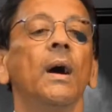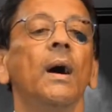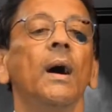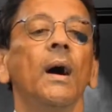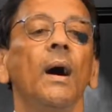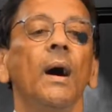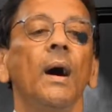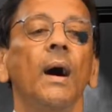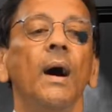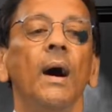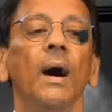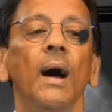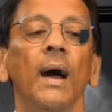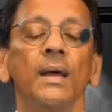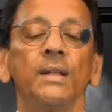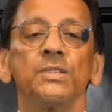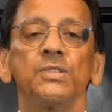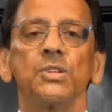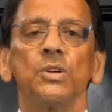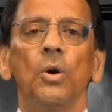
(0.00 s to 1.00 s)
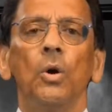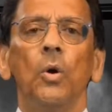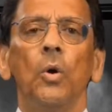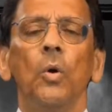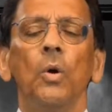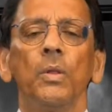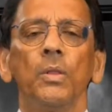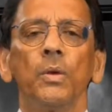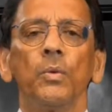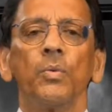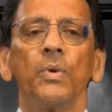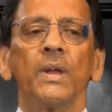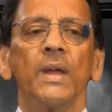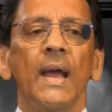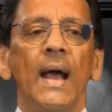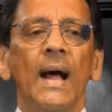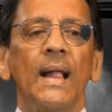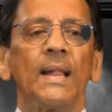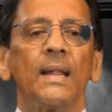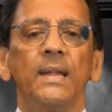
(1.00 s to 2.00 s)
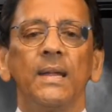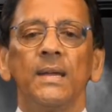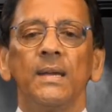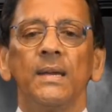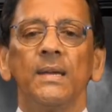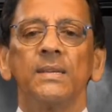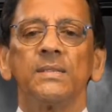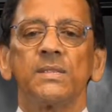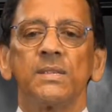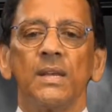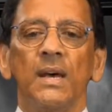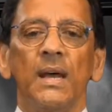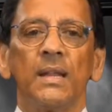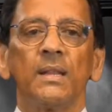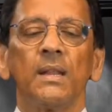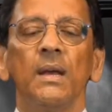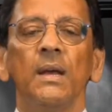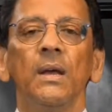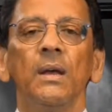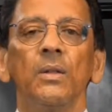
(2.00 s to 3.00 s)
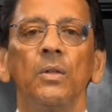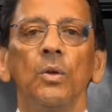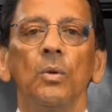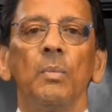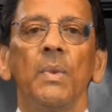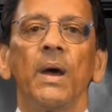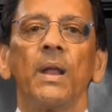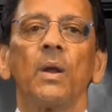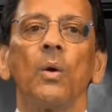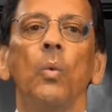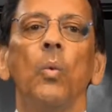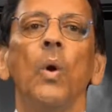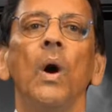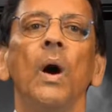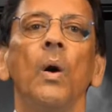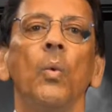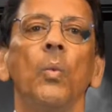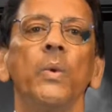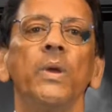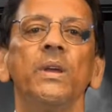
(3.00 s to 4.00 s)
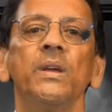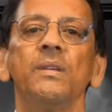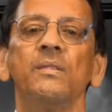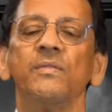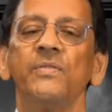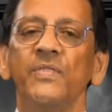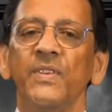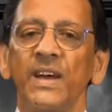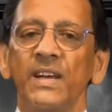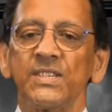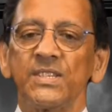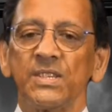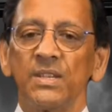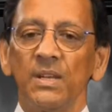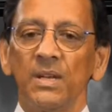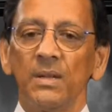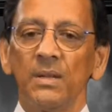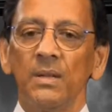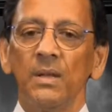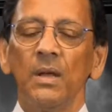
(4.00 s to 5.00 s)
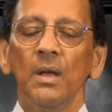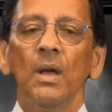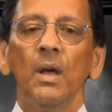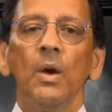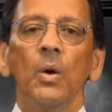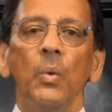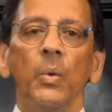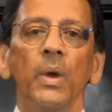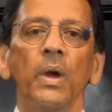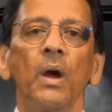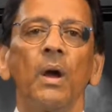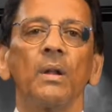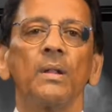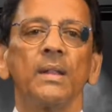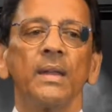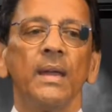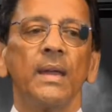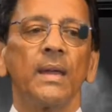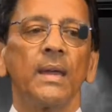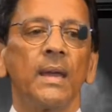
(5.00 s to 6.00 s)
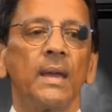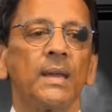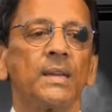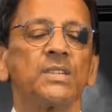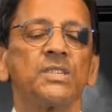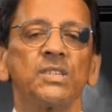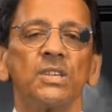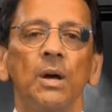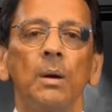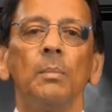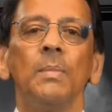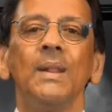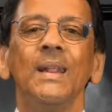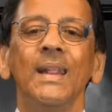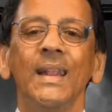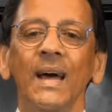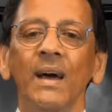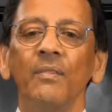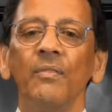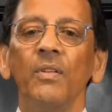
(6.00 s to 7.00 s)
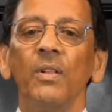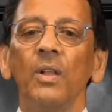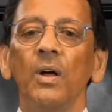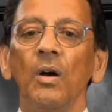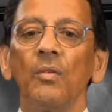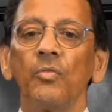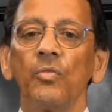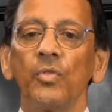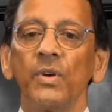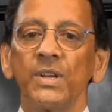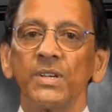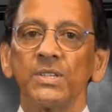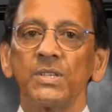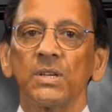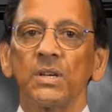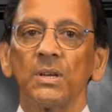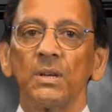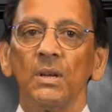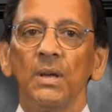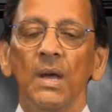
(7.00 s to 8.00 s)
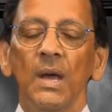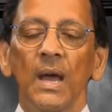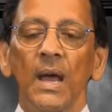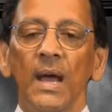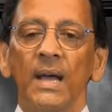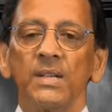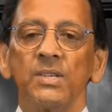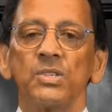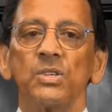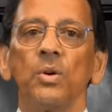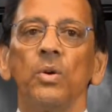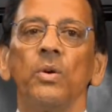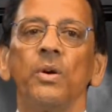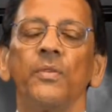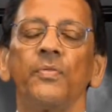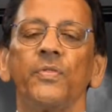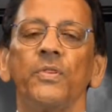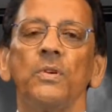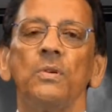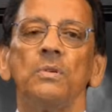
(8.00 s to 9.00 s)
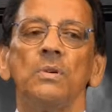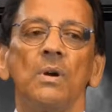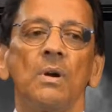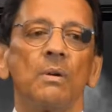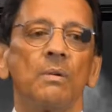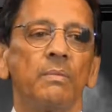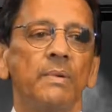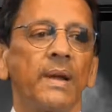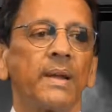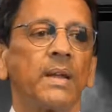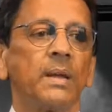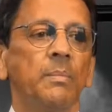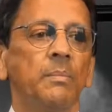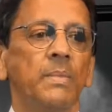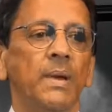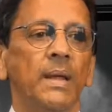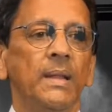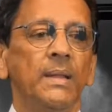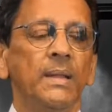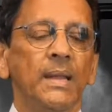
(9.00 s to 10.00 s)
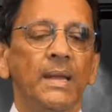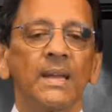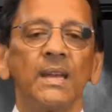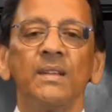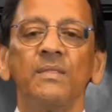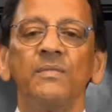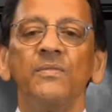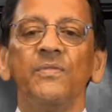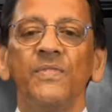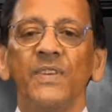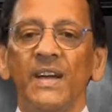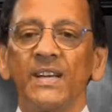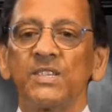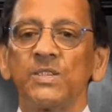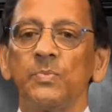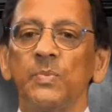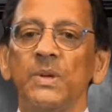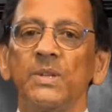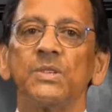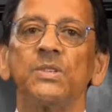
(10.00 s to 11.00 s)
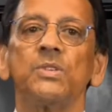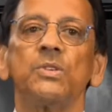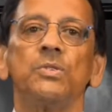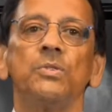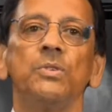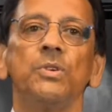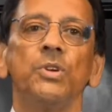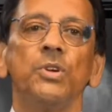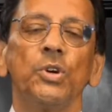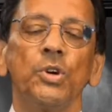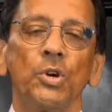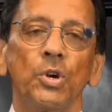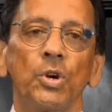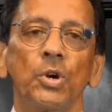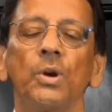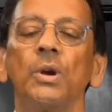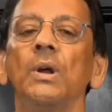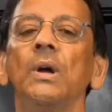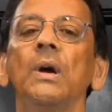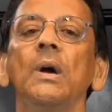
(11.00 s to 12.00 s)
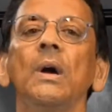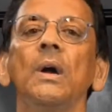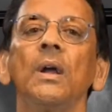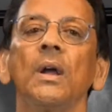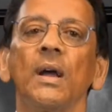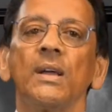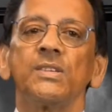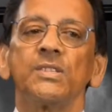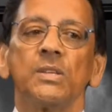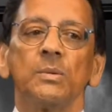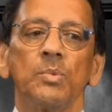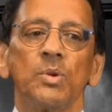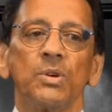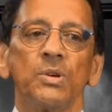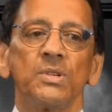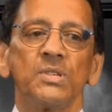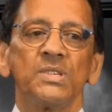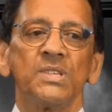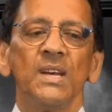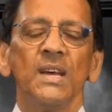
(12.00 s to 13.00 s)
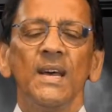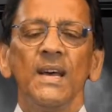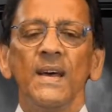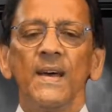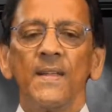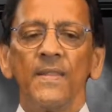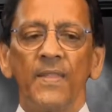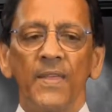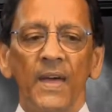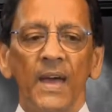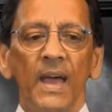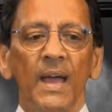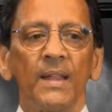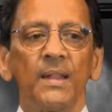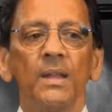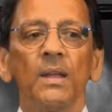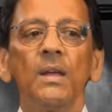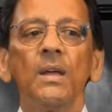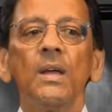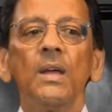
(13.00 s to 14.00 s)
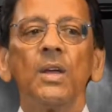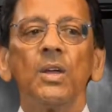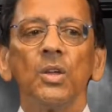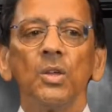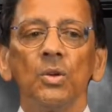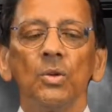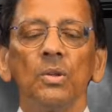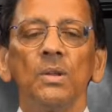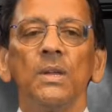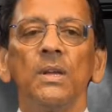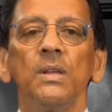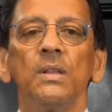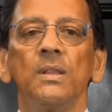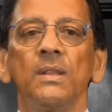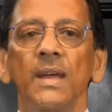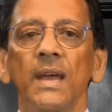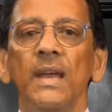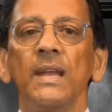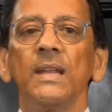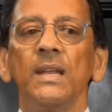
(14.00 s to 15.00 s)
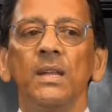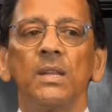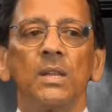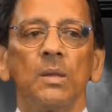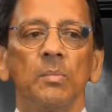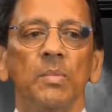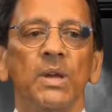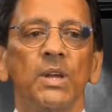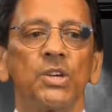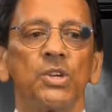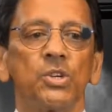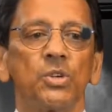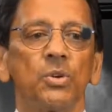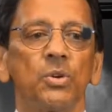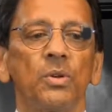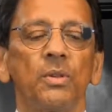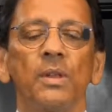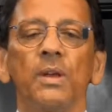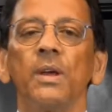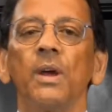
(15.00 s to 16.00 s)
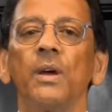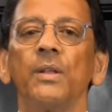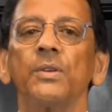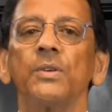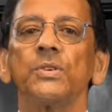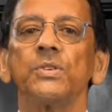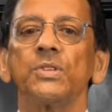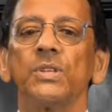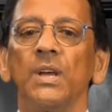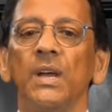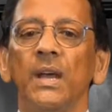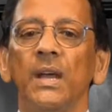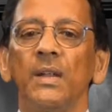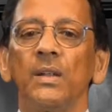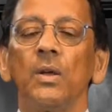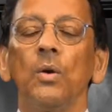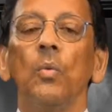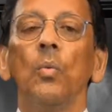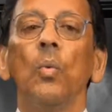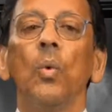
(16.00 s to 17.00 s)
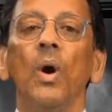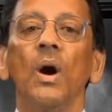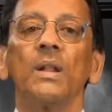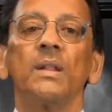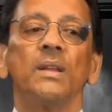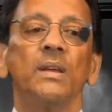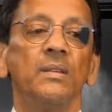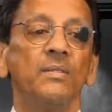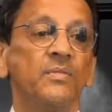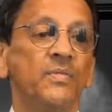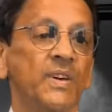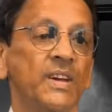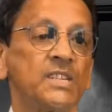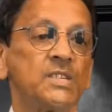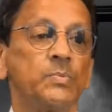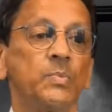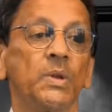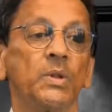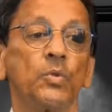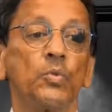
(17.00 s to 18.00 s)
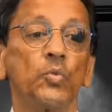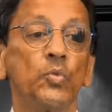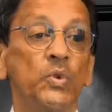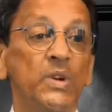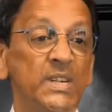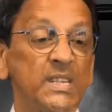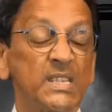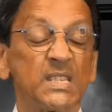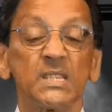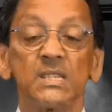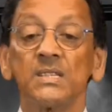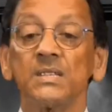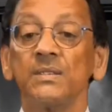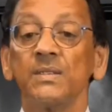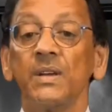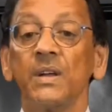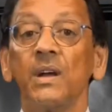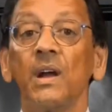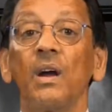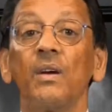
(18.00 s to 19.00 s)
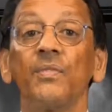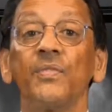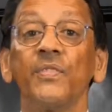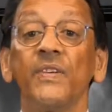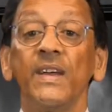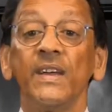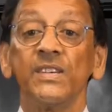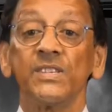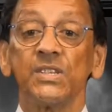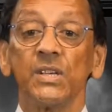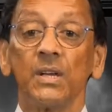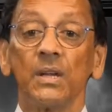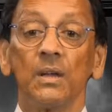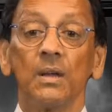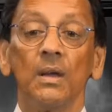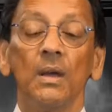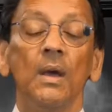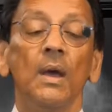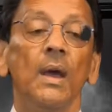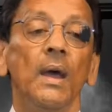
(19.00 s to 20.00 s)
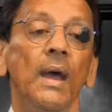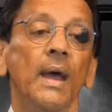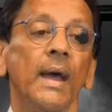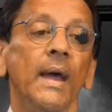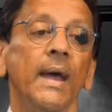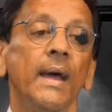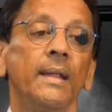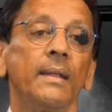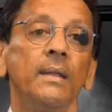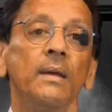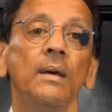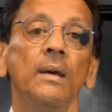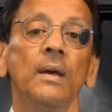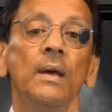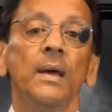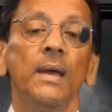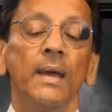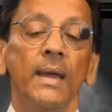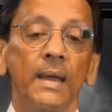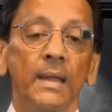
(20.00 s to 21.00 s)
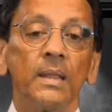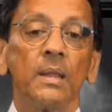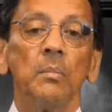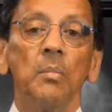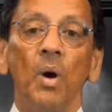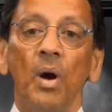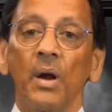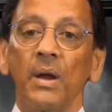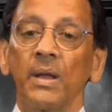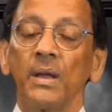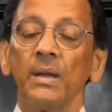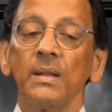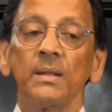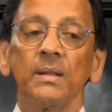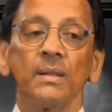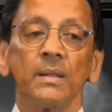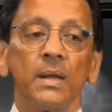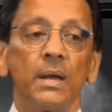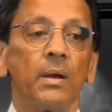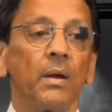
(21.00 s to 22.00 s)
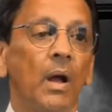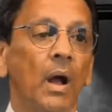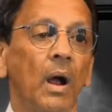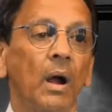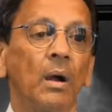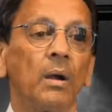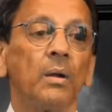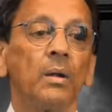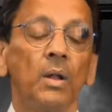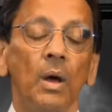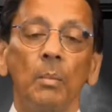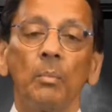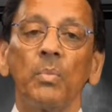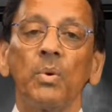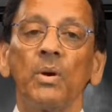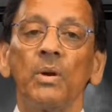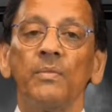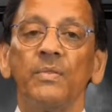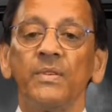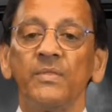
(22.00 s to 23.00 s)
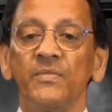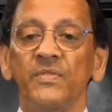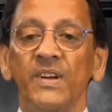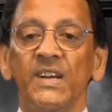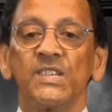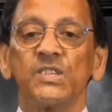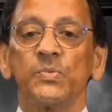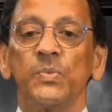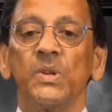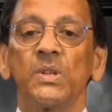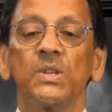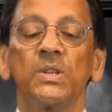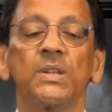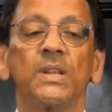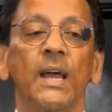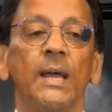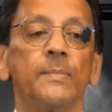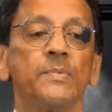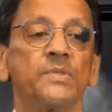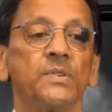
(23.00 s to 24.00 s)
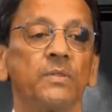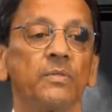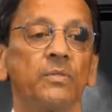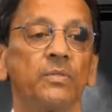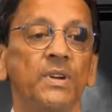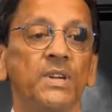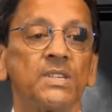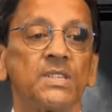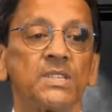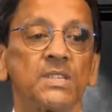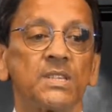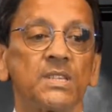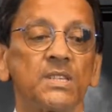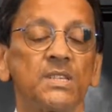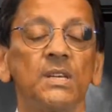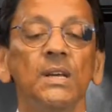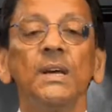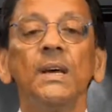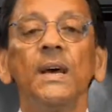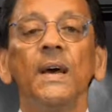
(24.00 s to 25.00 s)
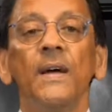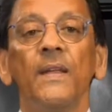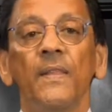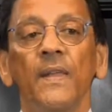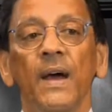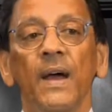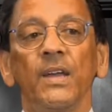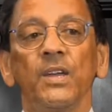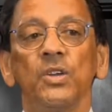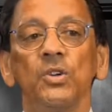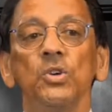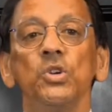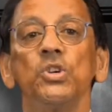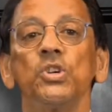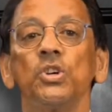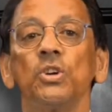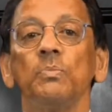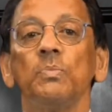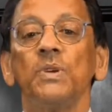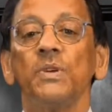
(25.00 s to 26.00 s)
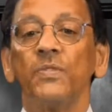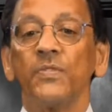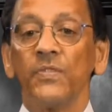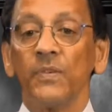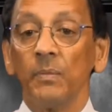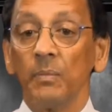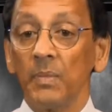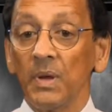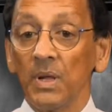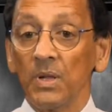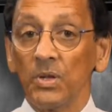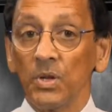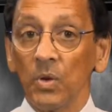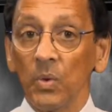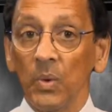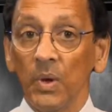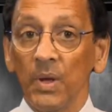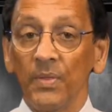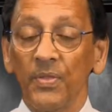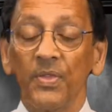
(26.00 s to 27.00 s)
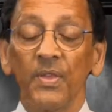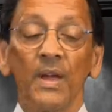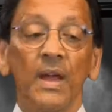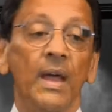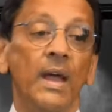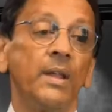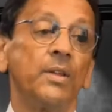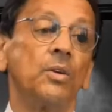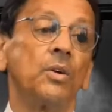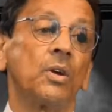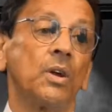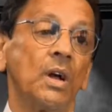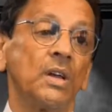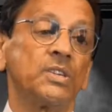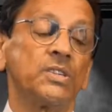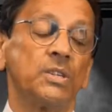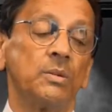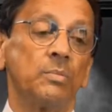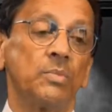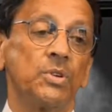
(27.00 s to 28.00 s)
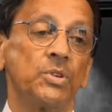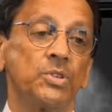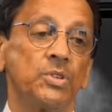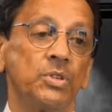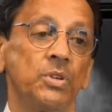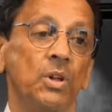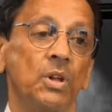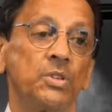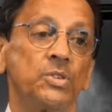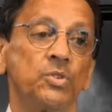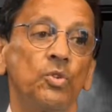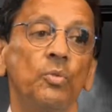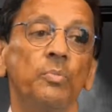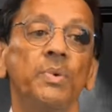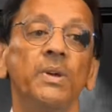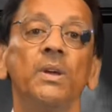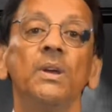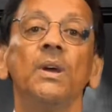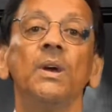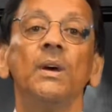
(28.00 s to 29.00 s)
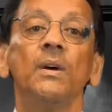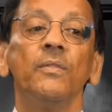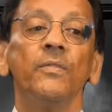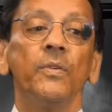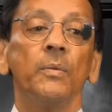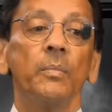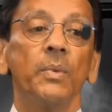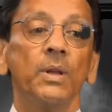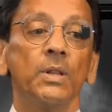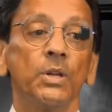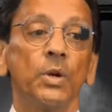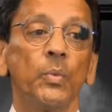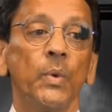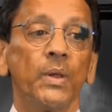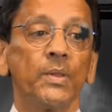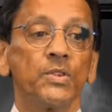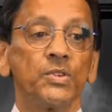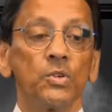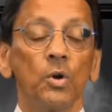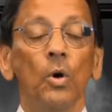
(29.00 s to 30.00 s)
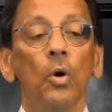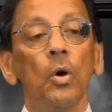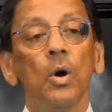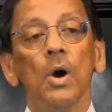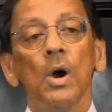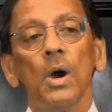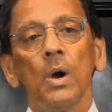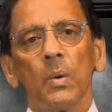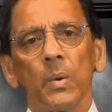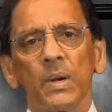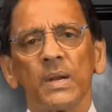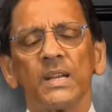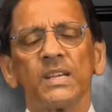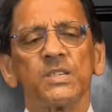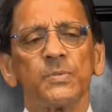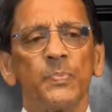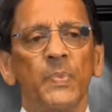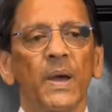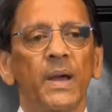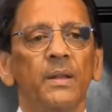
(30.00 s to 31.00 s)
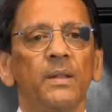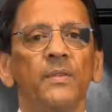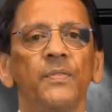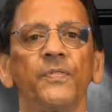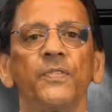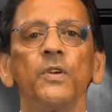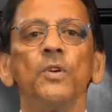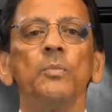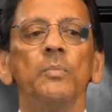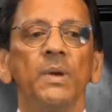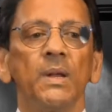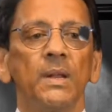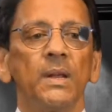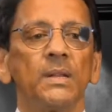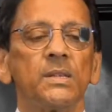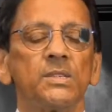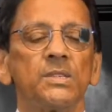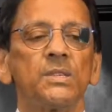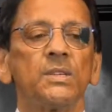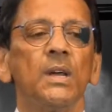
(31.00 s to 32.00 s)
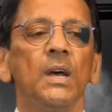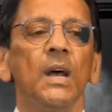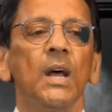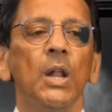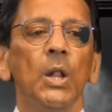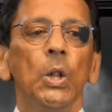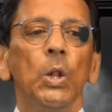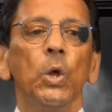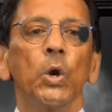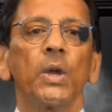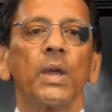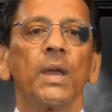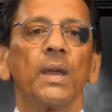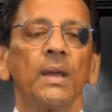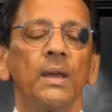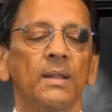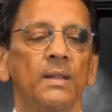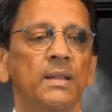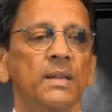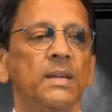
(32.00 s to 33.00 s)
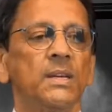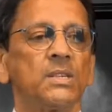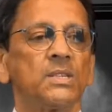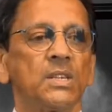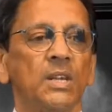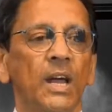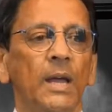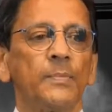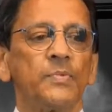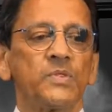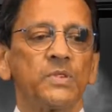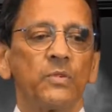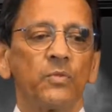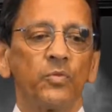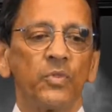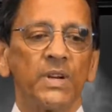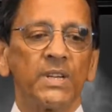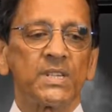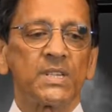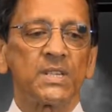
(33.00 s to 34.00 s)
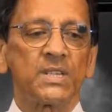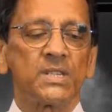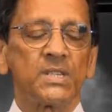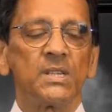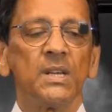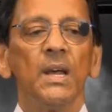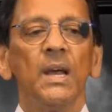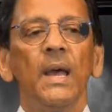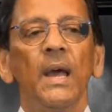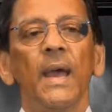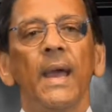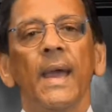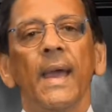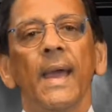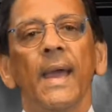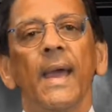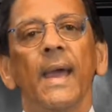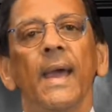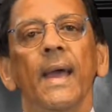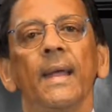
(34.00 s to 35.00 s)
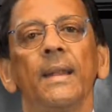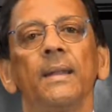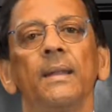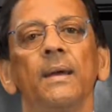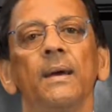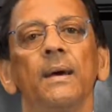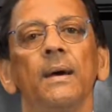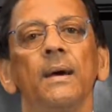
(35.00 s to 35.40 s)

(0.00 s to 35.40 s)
And so the reality is that no matter what we invest in, we are taking some level of risk. And so if you are recommending investments to your customers, then they need to make sure they understand what investment risks they are facing. And in the market, there are a number of investment types of risks that you should be familiar with and your customers should also be familiar with. So we're going to spend a few minutes looking at these types of risks and